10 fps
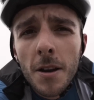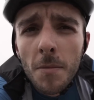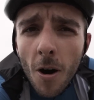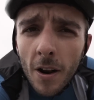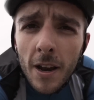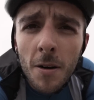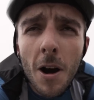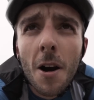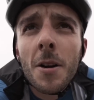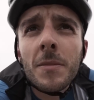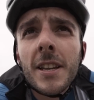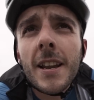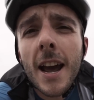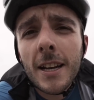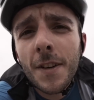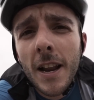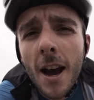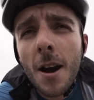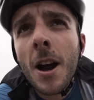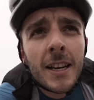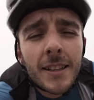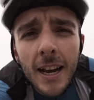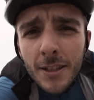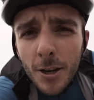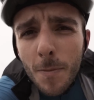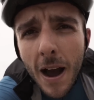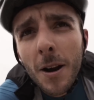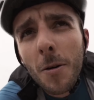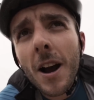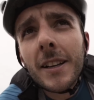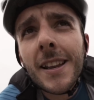Good morning and welcome to today's video. Day two back at work